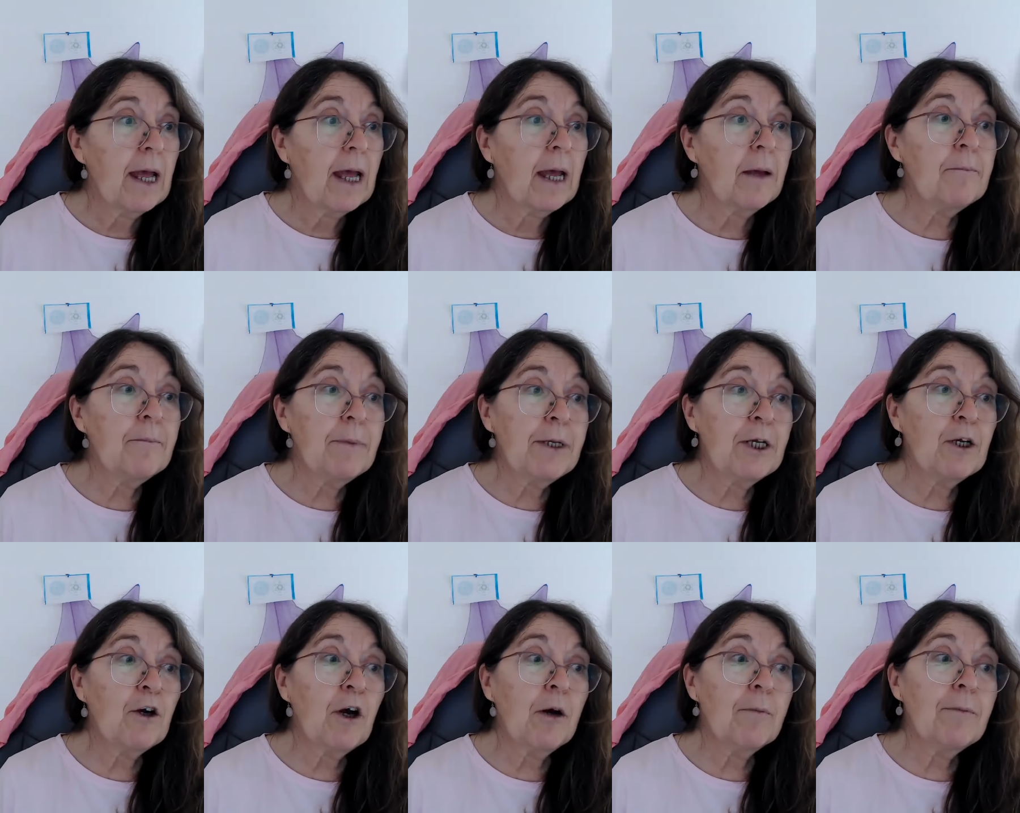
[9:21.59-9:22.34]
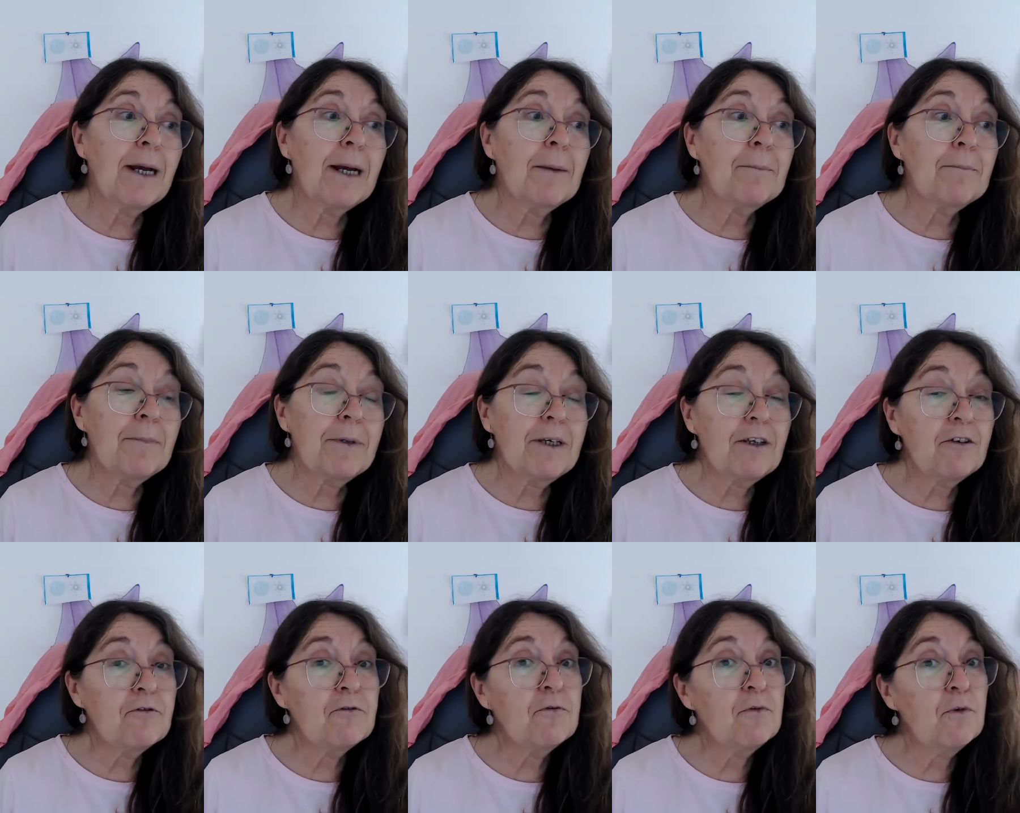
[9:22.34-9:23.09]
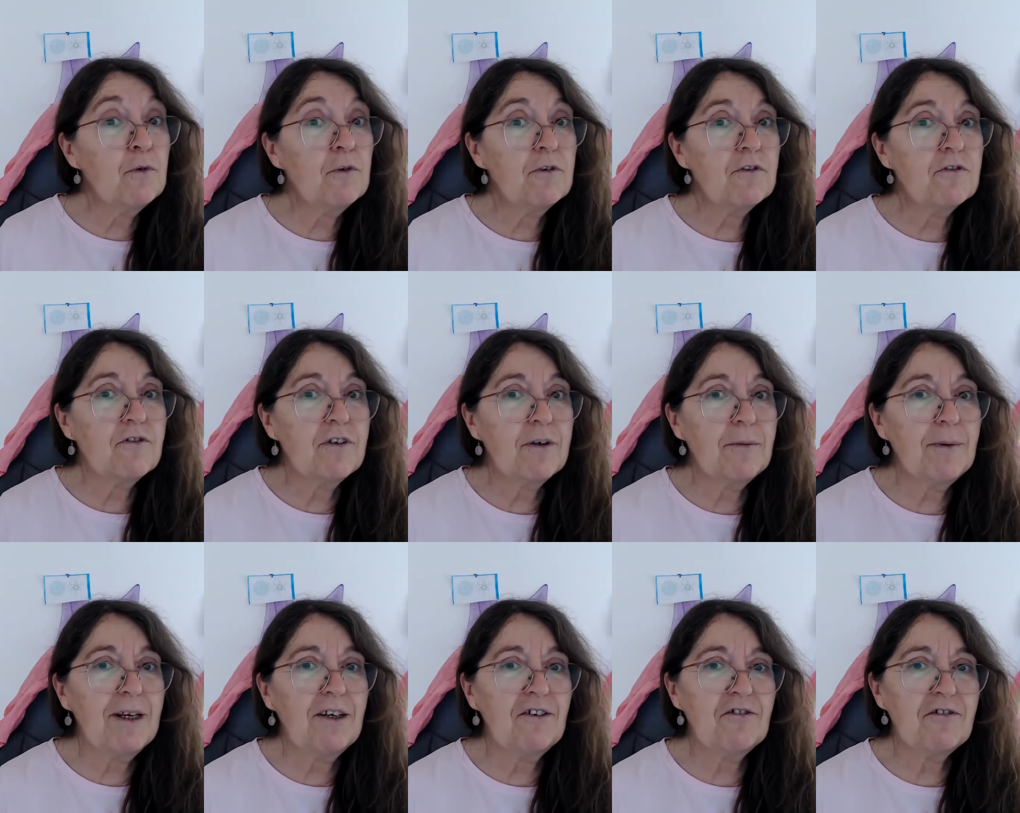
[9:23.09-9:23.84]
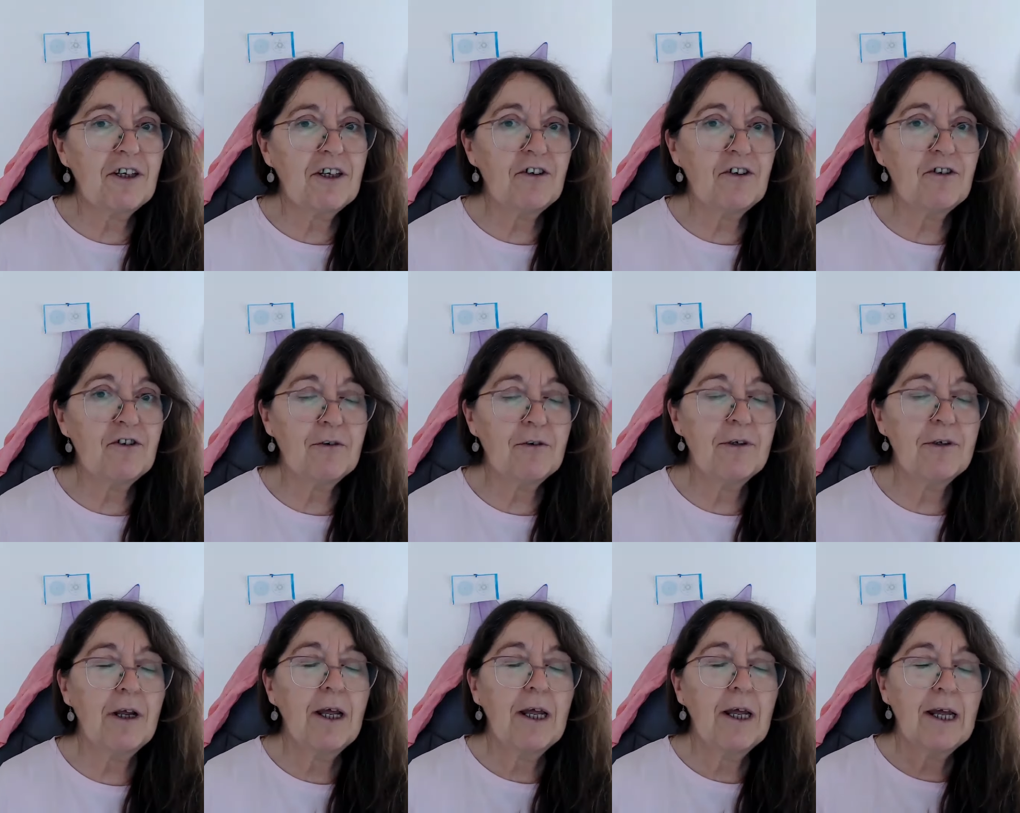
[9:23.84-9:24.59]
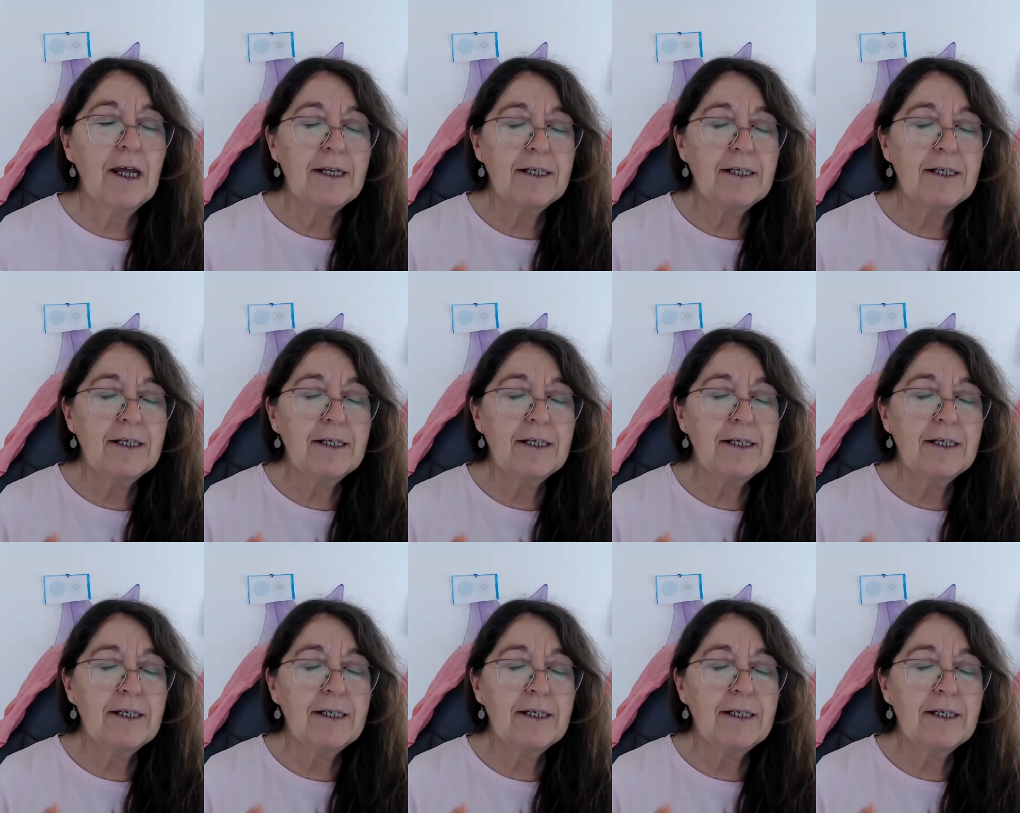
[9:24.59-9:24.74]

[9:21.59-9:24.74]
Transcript: and become a peaceful civilization.